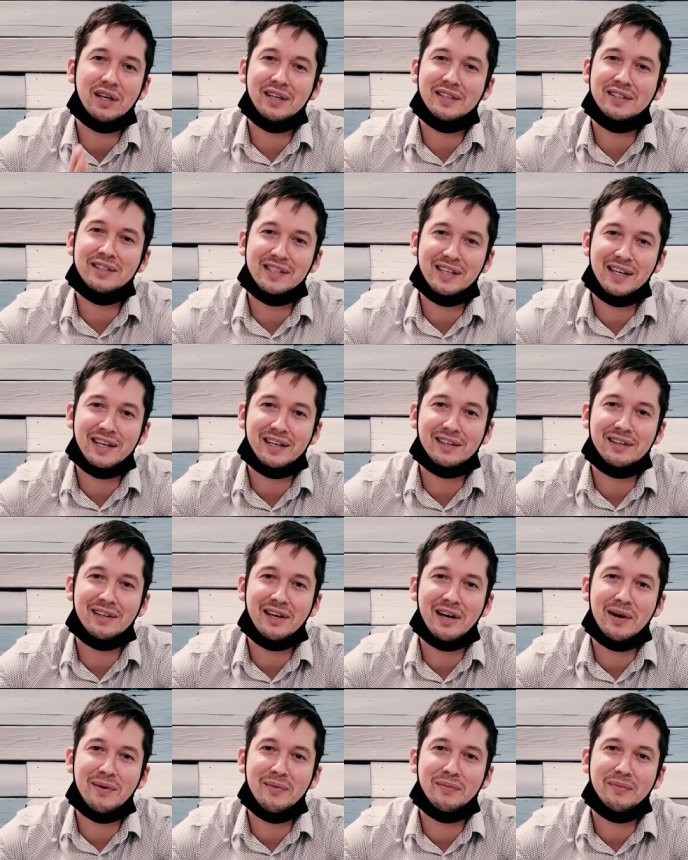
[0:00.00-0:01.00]
contact
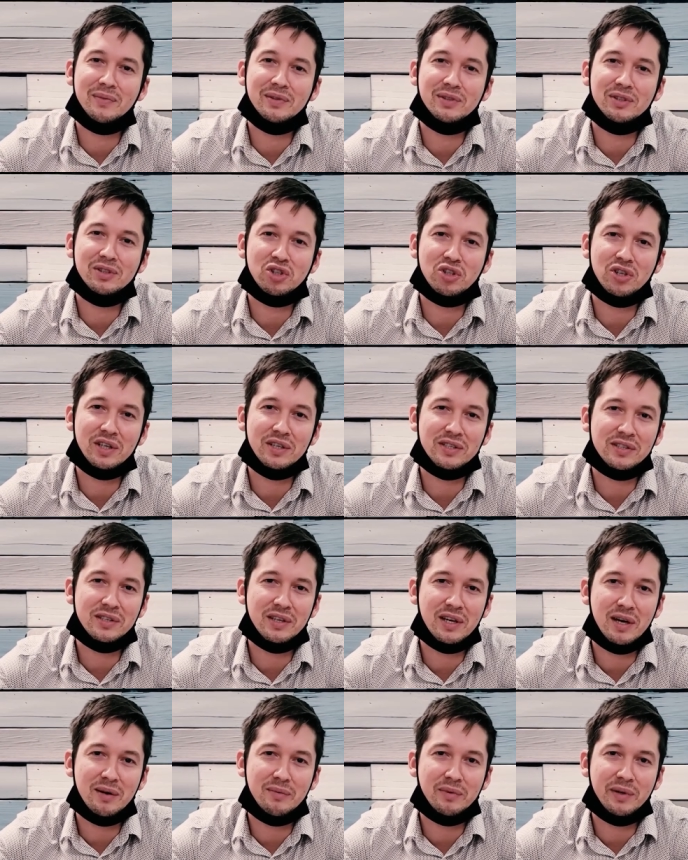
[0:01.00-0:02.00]
them trust
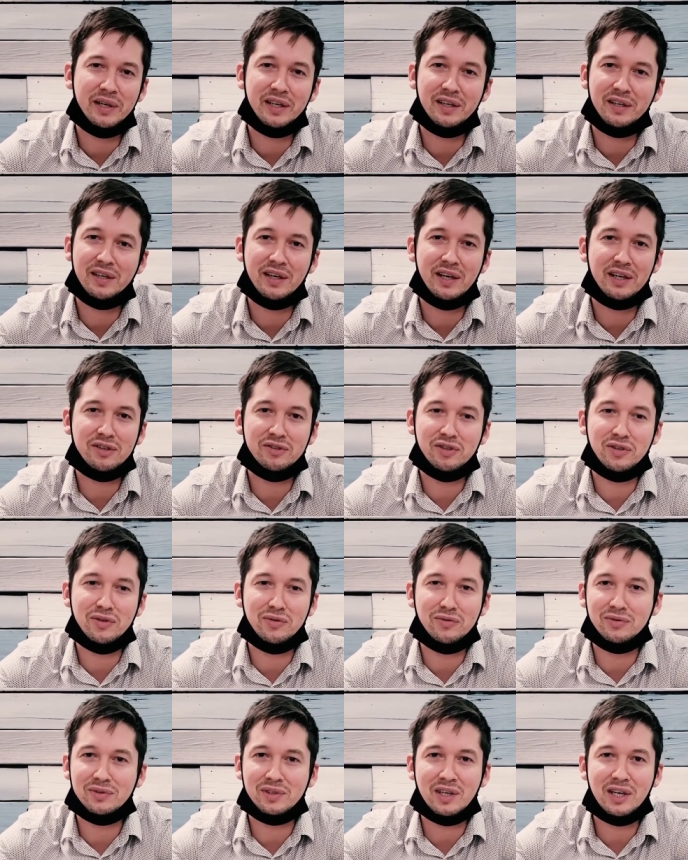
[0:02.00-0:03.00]
them like i don't
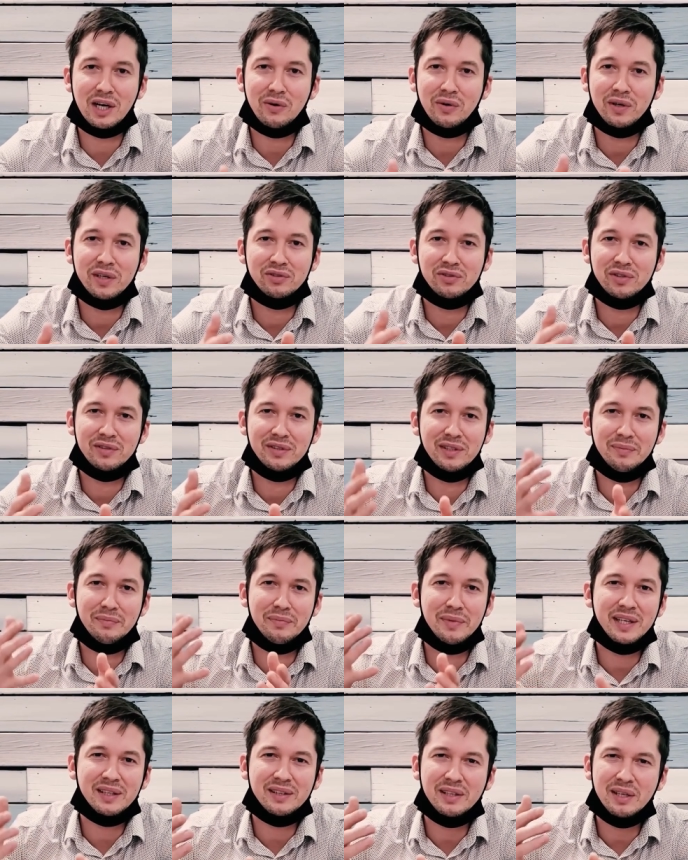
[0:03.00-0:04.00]
know how i really
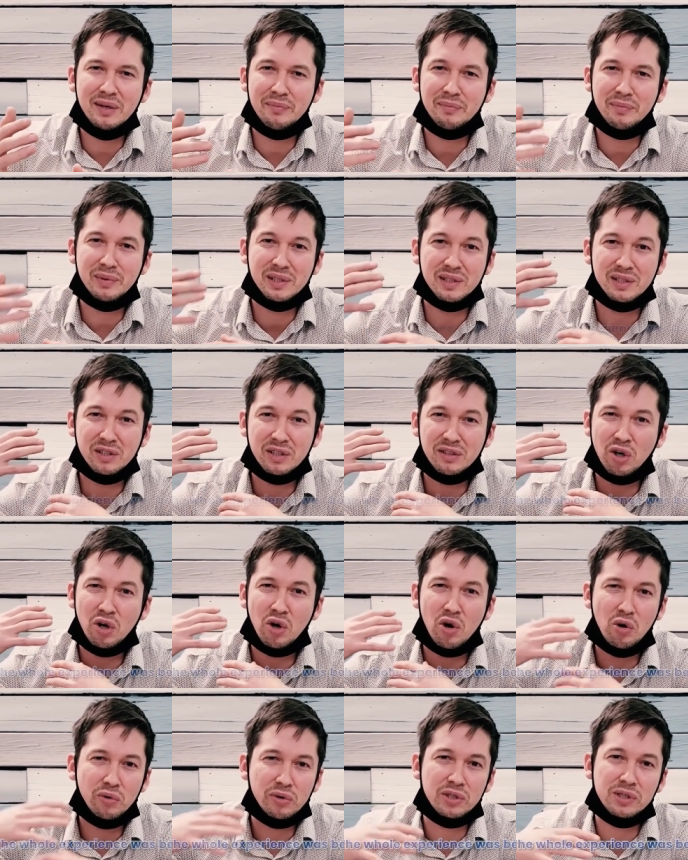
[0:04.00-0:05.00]
met them but the
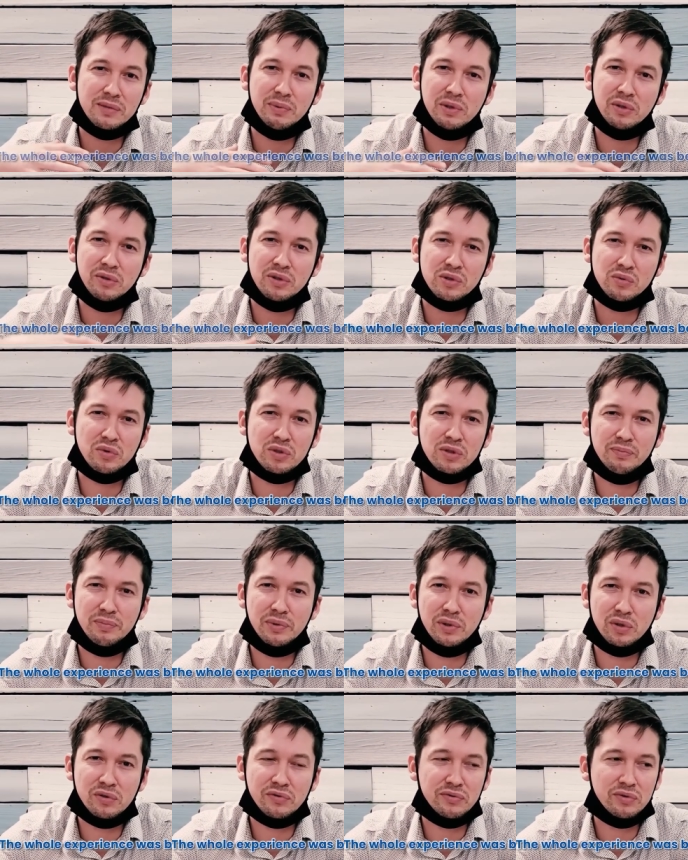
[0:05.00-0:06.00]
whole experience was
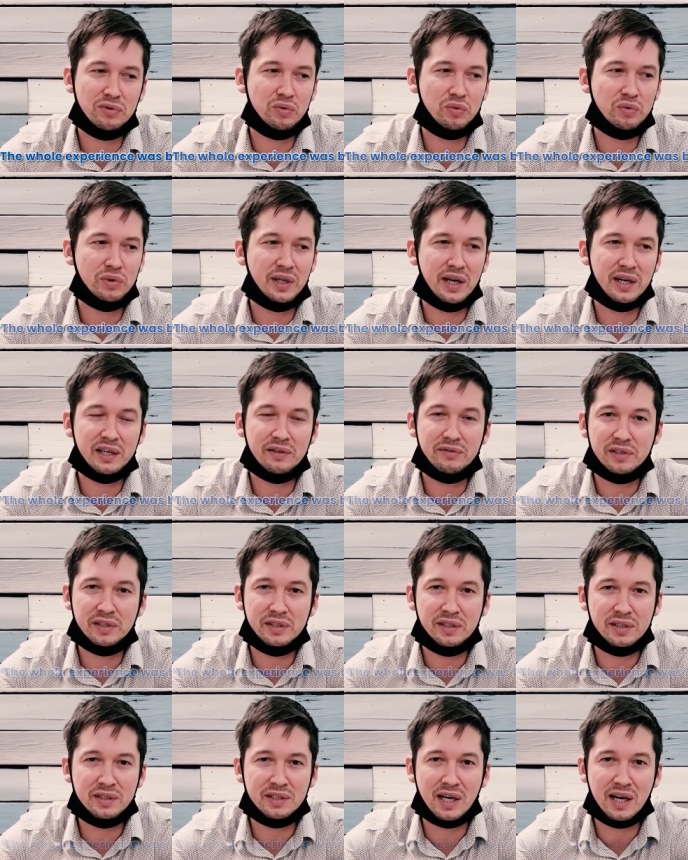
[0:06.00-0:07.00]
beautiful and we got
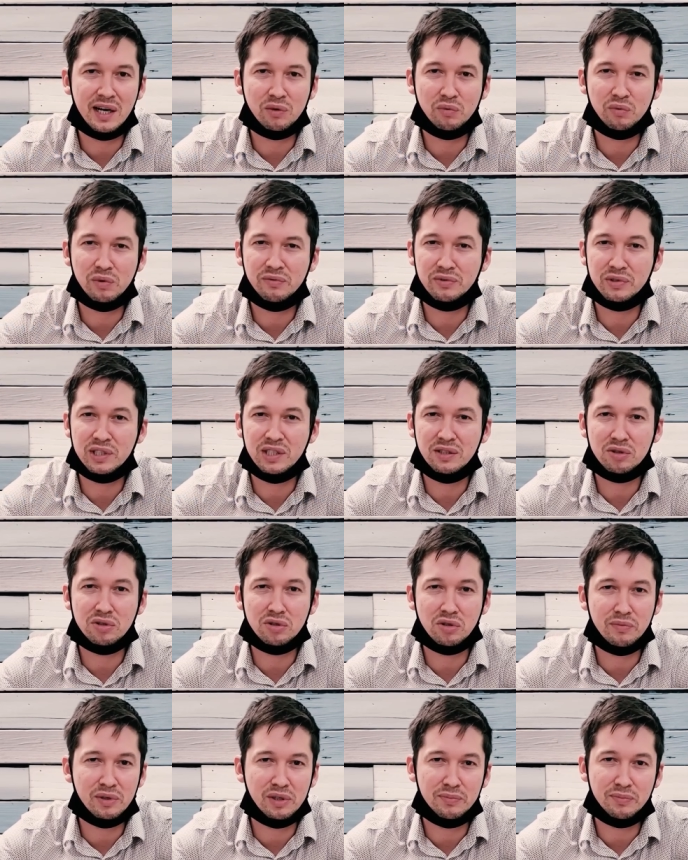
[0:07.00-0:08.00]
everything done we've seen
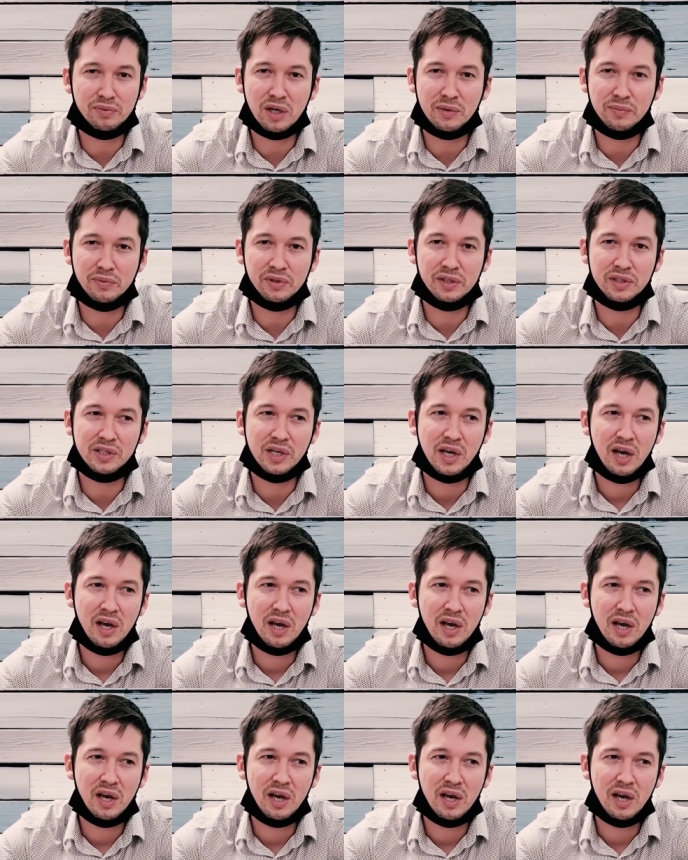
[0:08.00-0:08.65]
so many properties